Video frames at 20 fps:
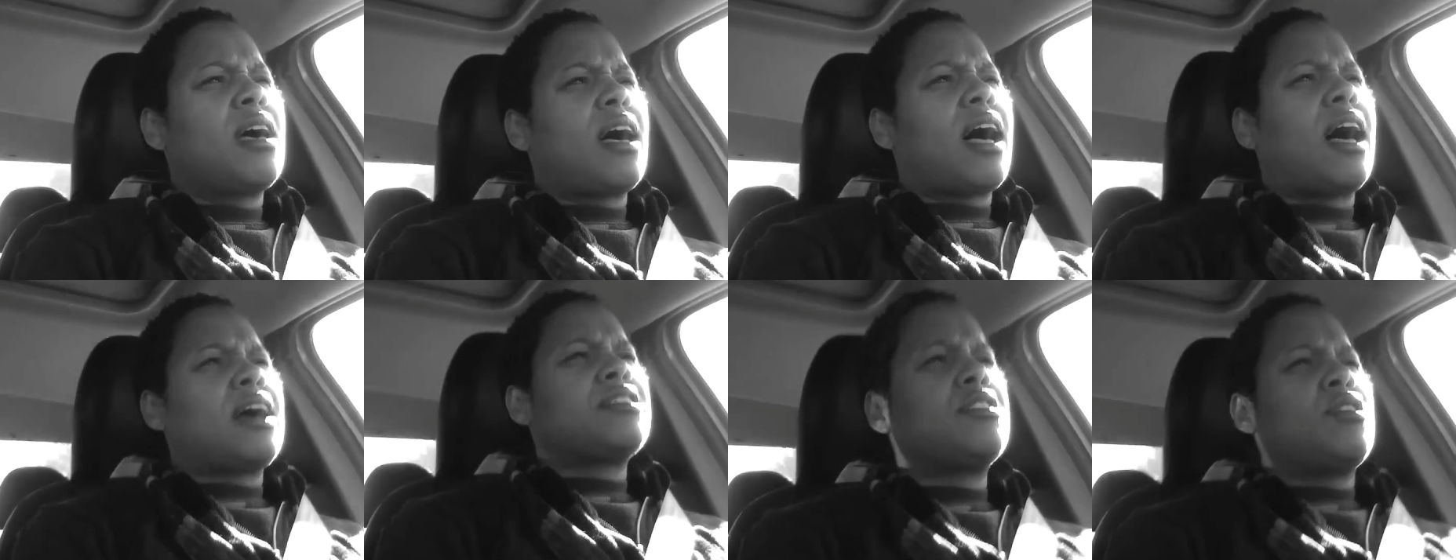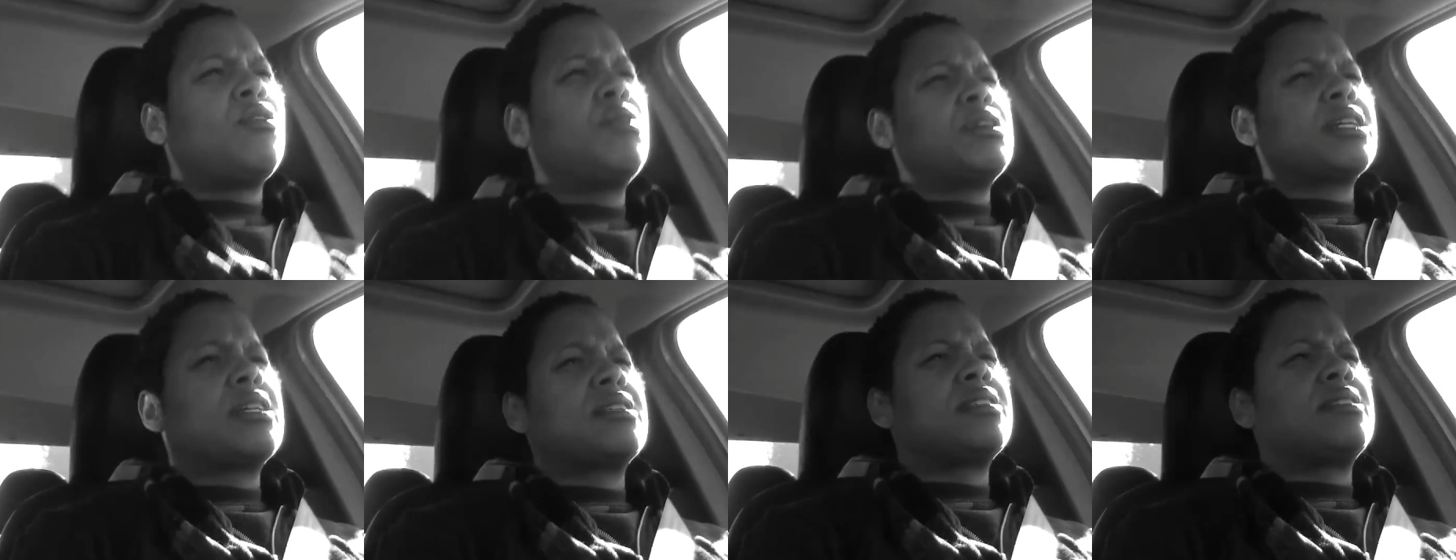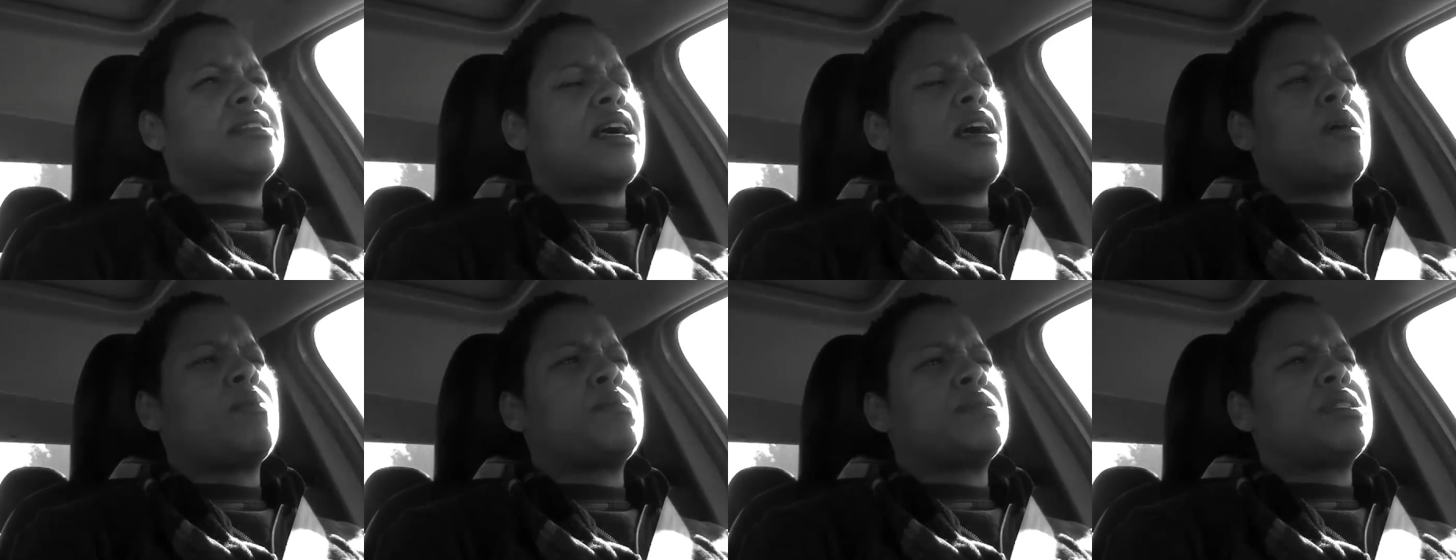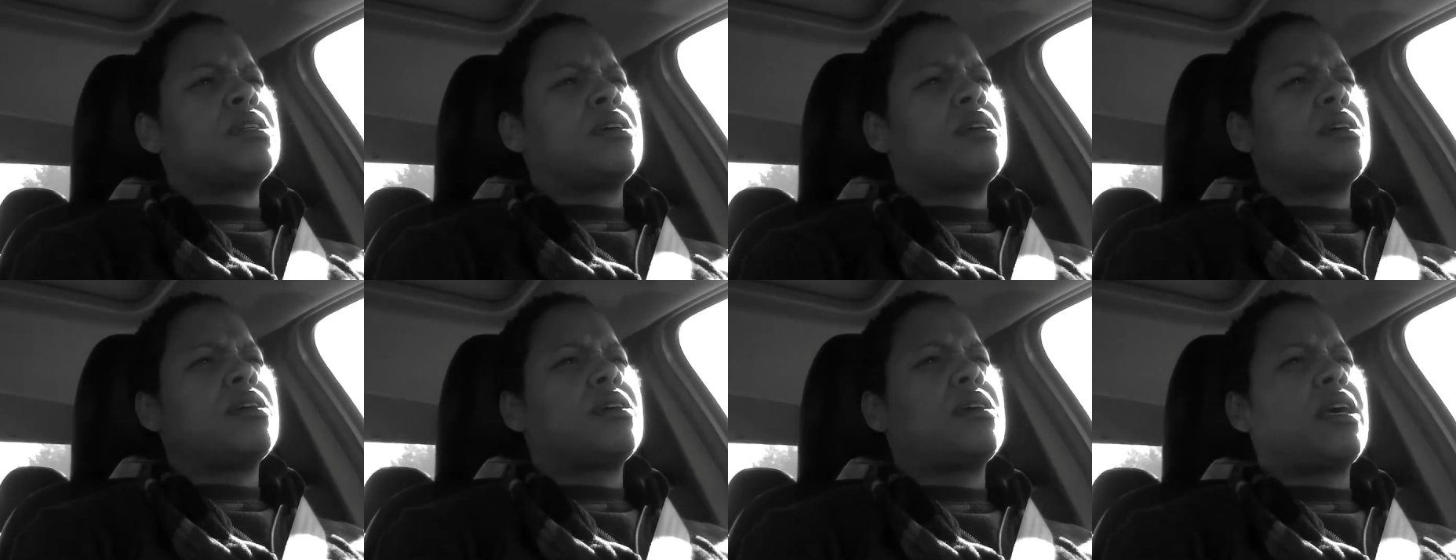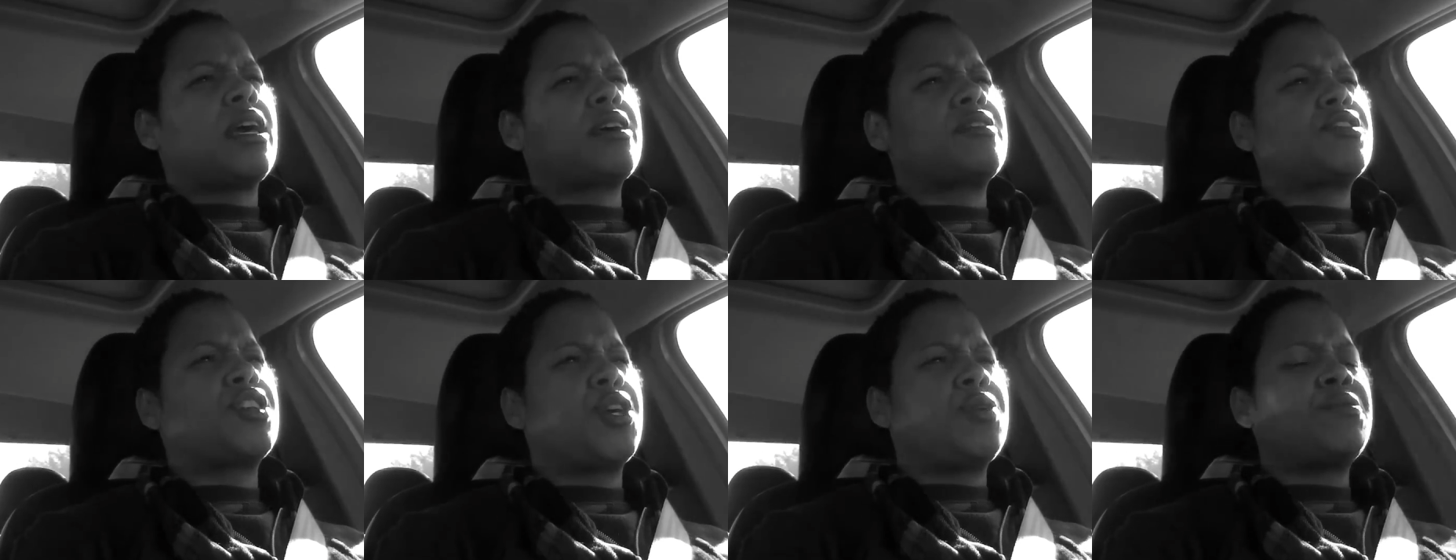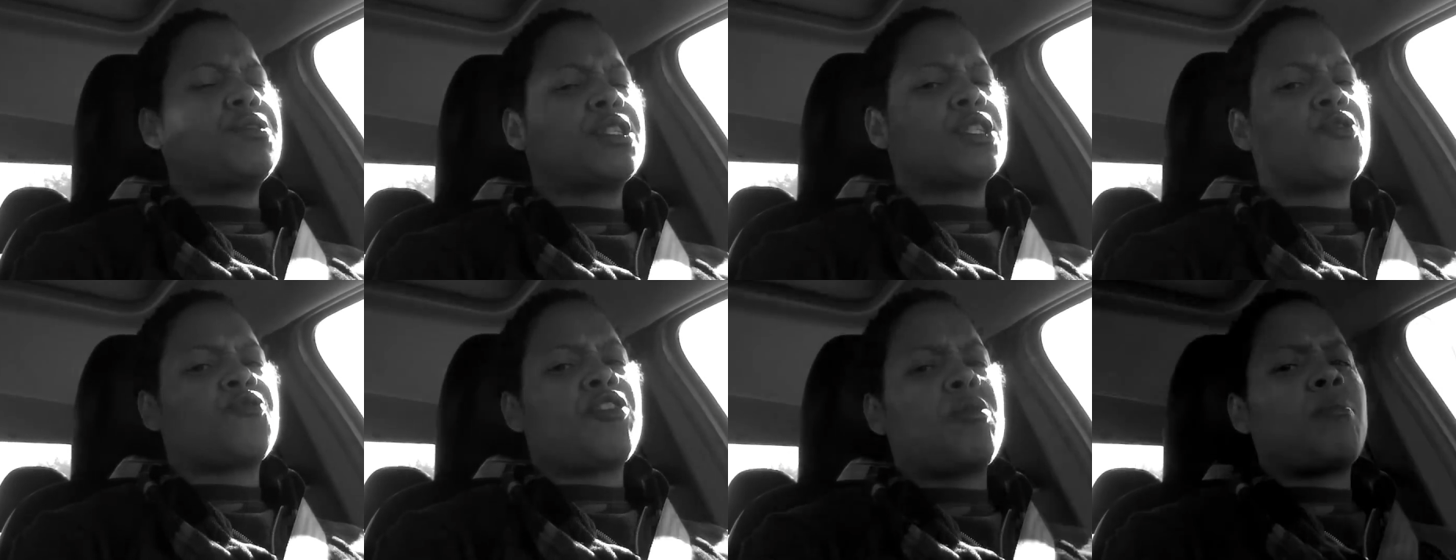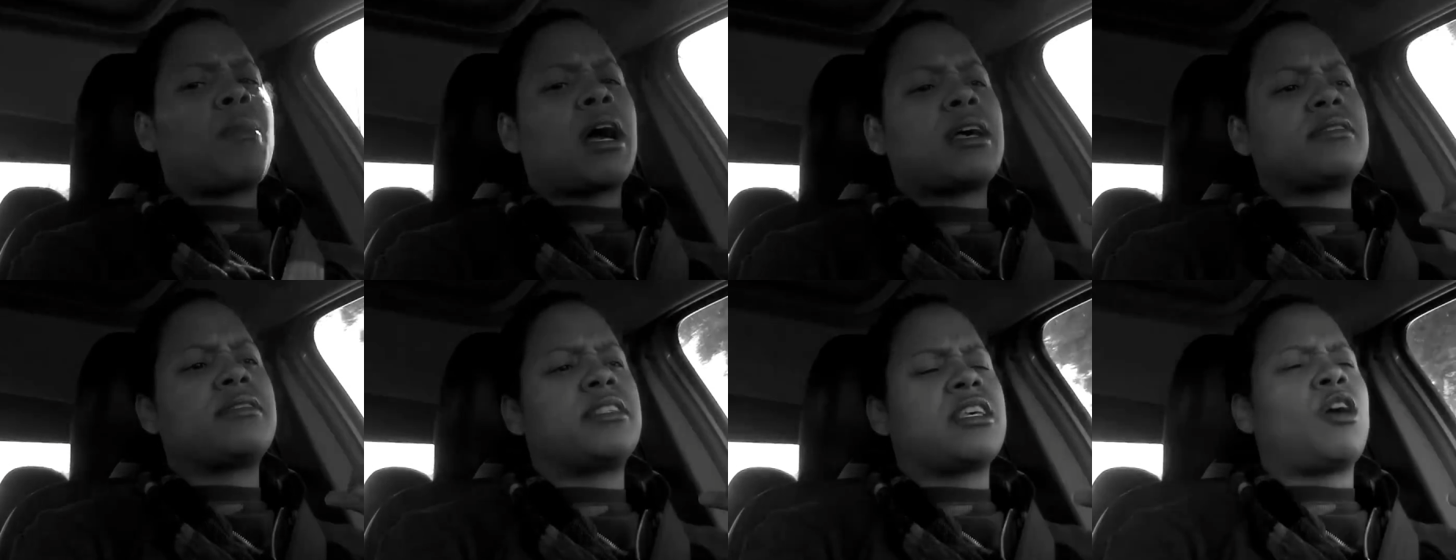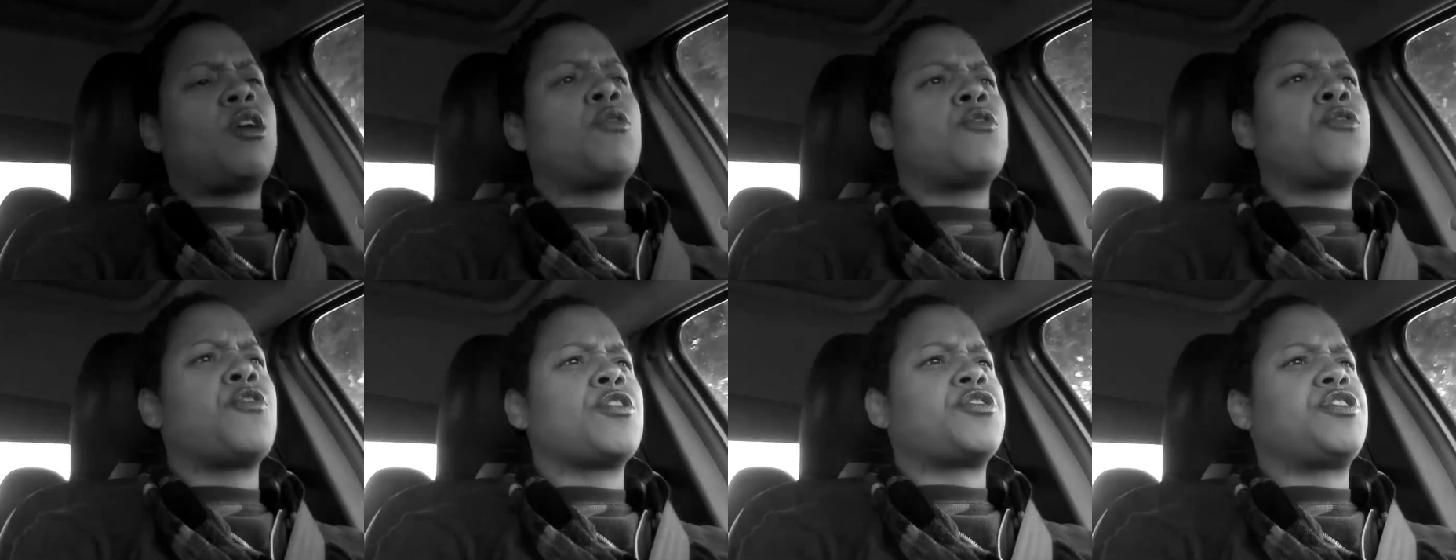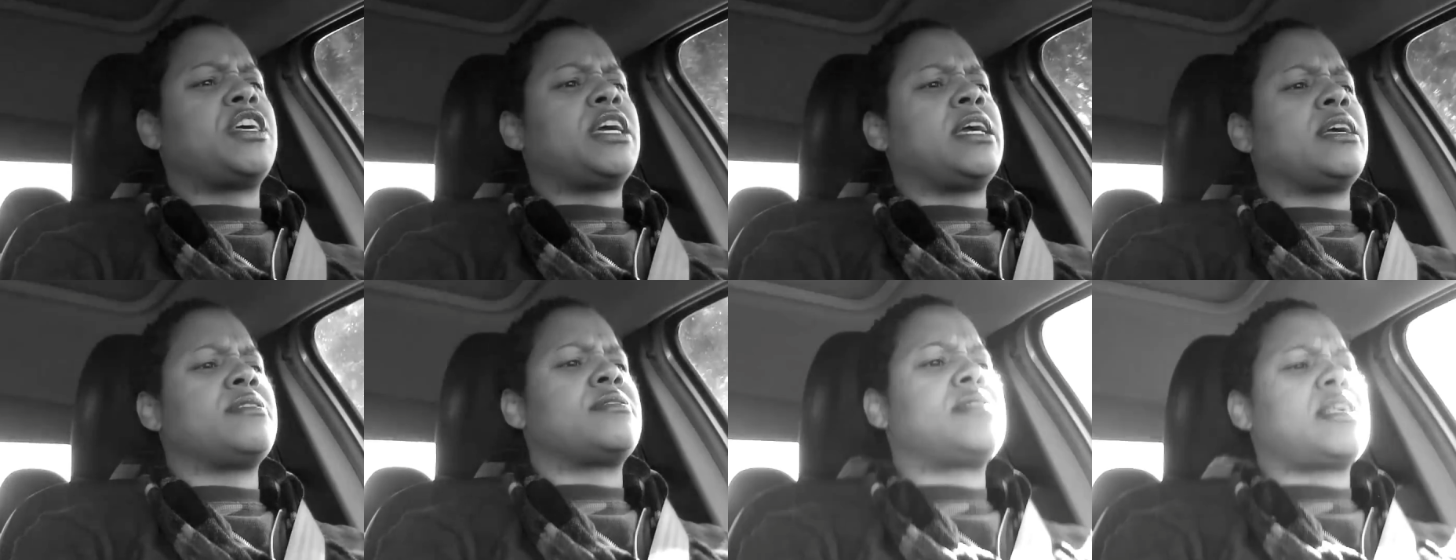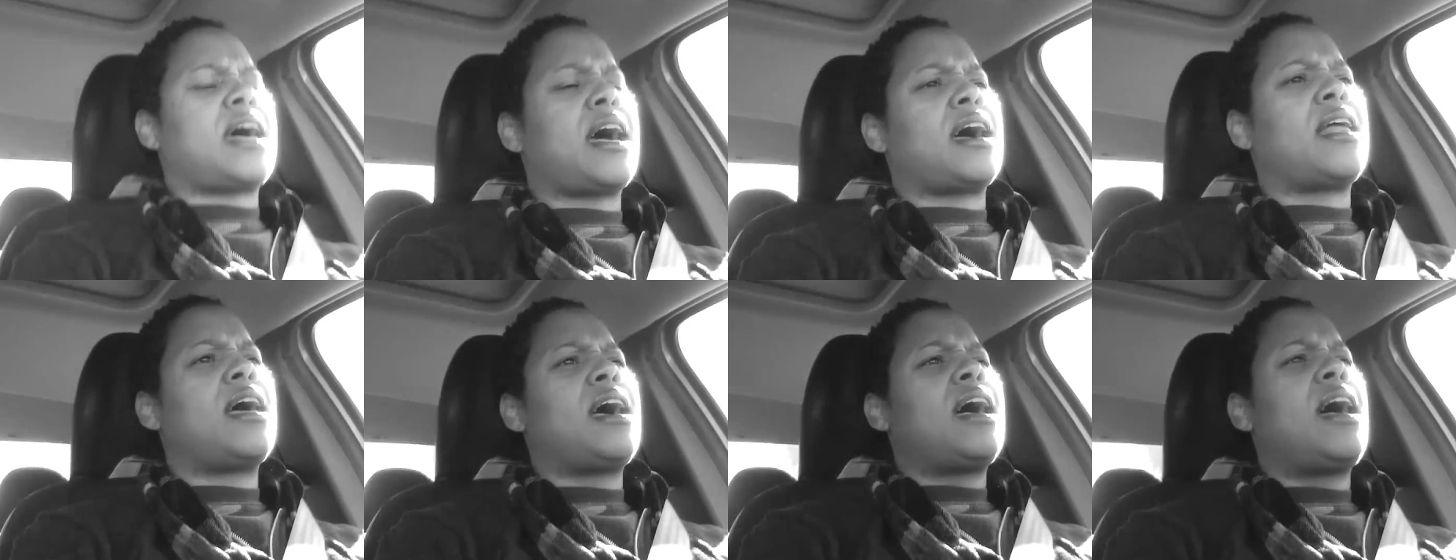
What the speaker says: I don't accept excuses from myself for things that